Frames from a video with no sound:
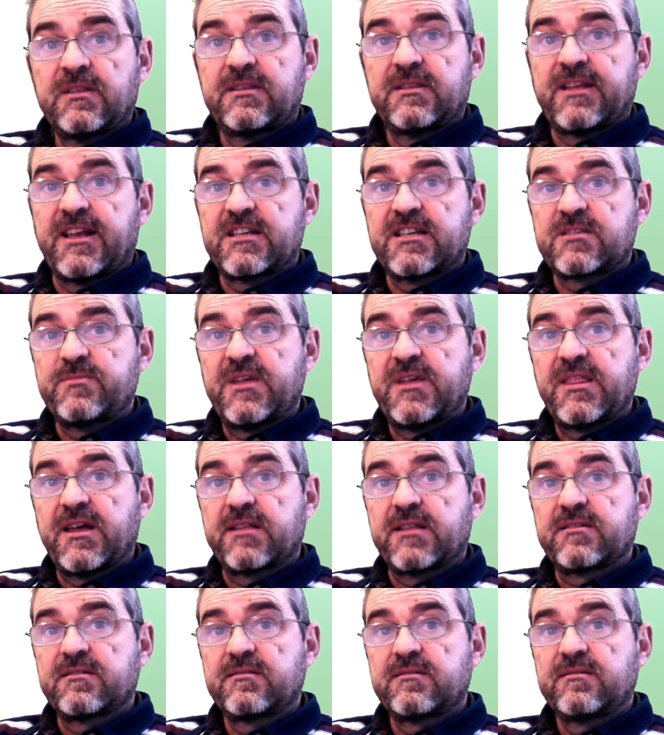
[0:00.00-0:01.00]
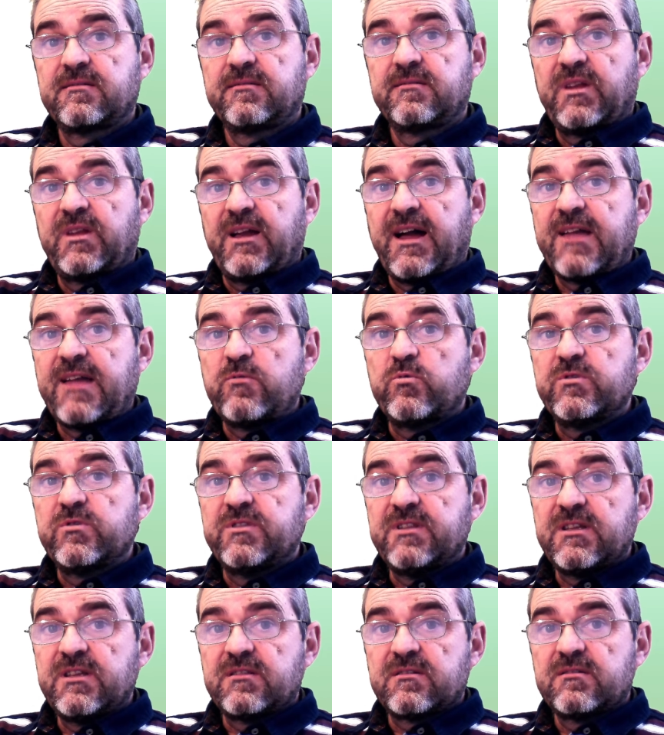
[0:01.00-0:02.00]
tells me that I would
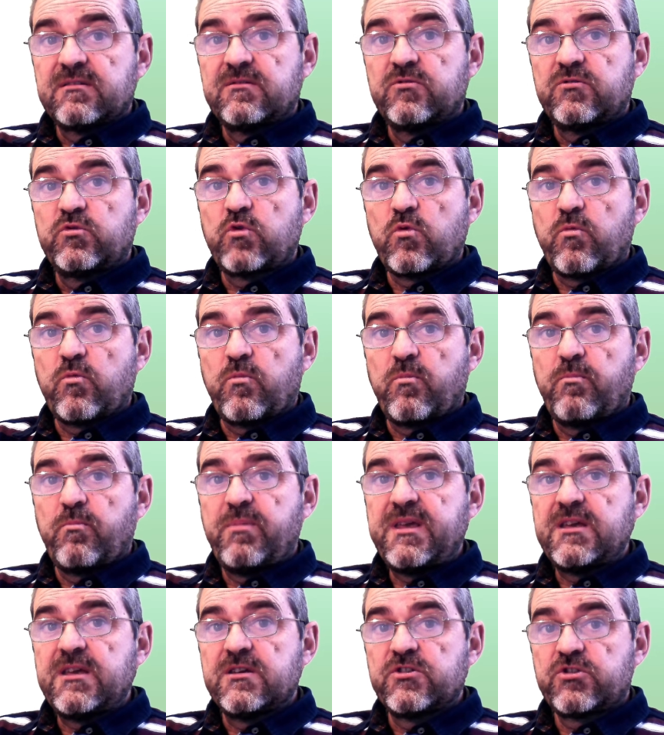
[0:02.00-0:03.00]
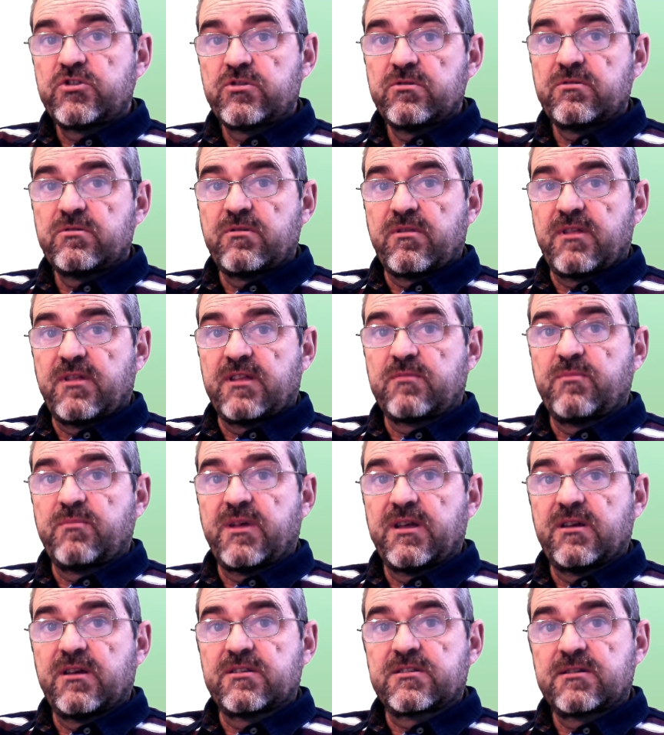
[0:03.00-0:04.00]
need to be sure that
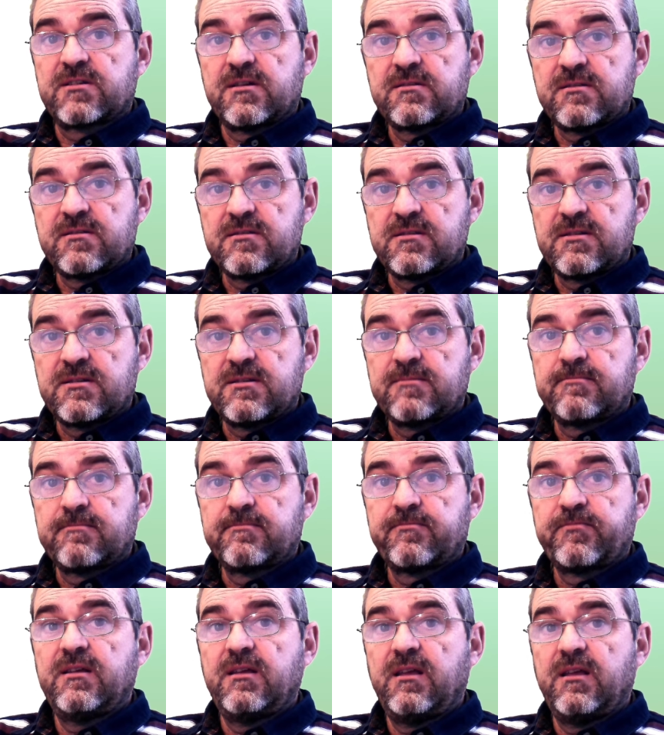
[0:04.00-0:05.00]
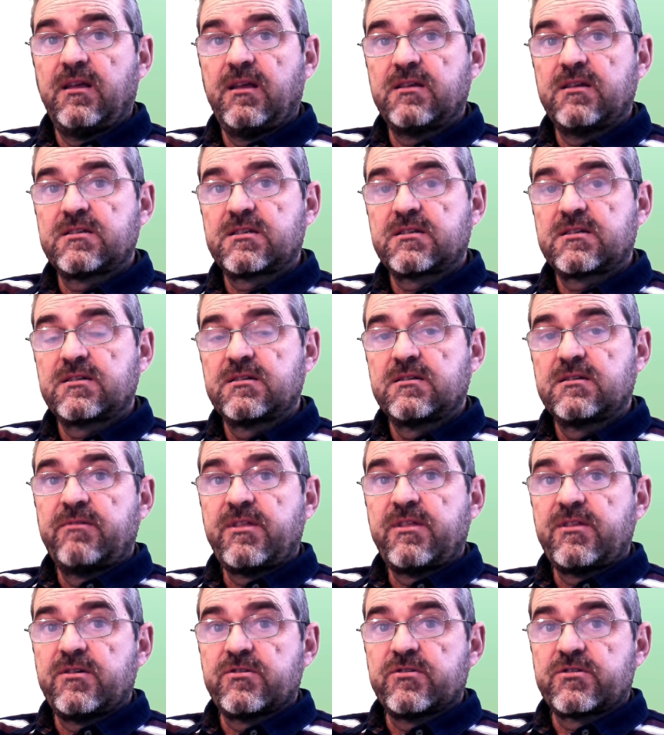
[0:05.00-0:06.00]
my uncertainty is
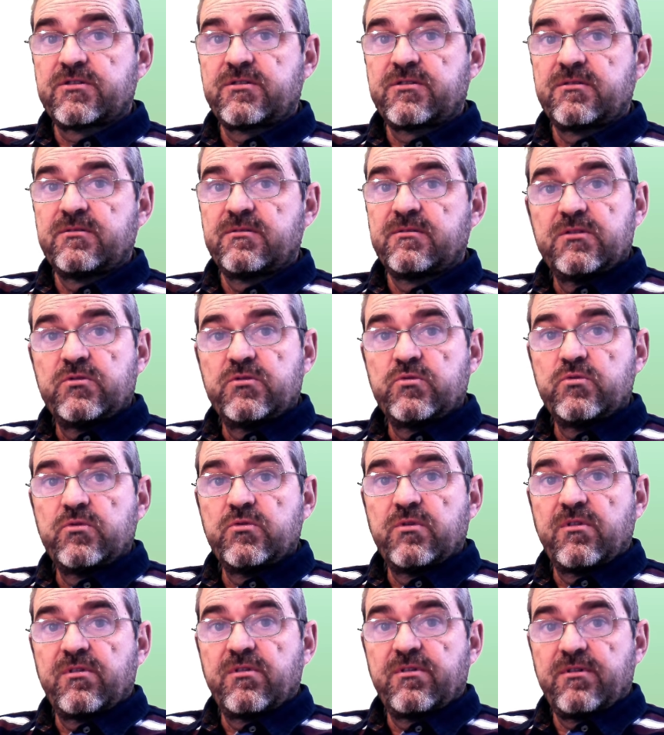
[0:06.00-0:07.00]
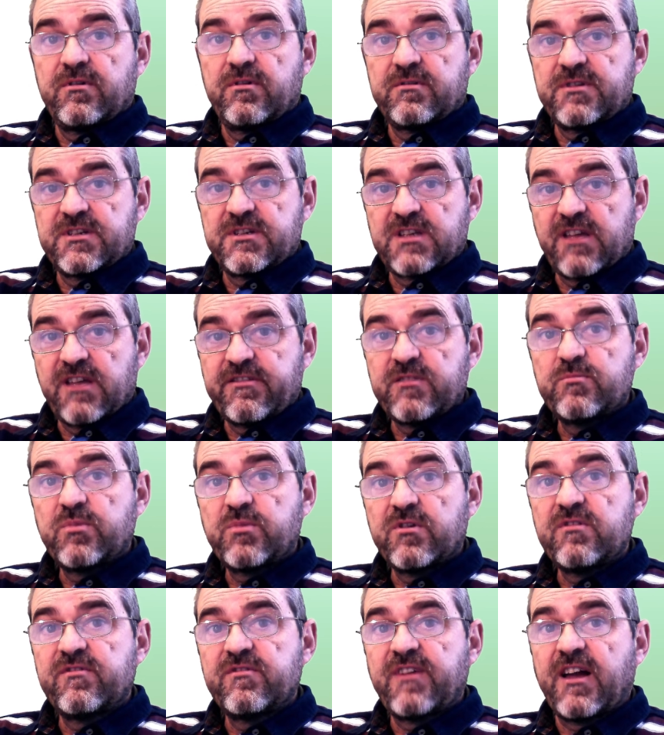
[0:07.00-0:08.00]
reduced to
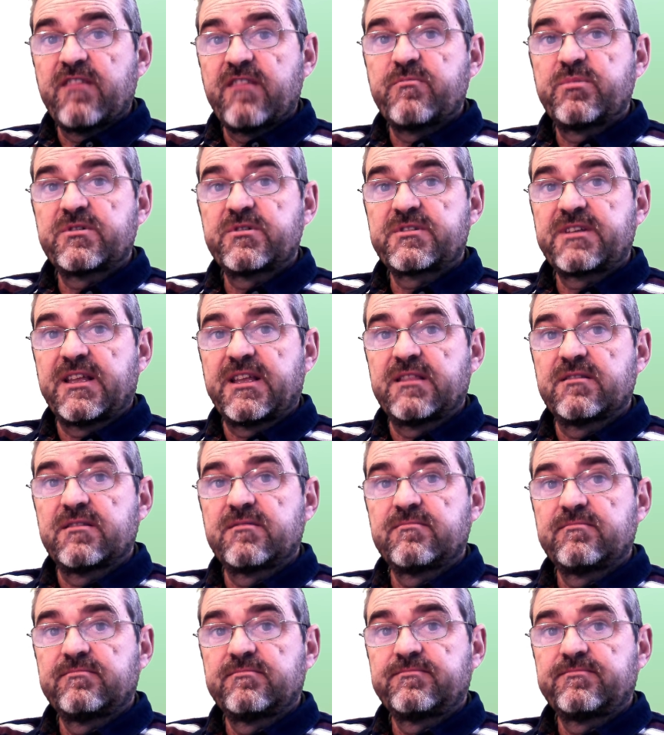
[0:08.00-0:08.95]
37.5%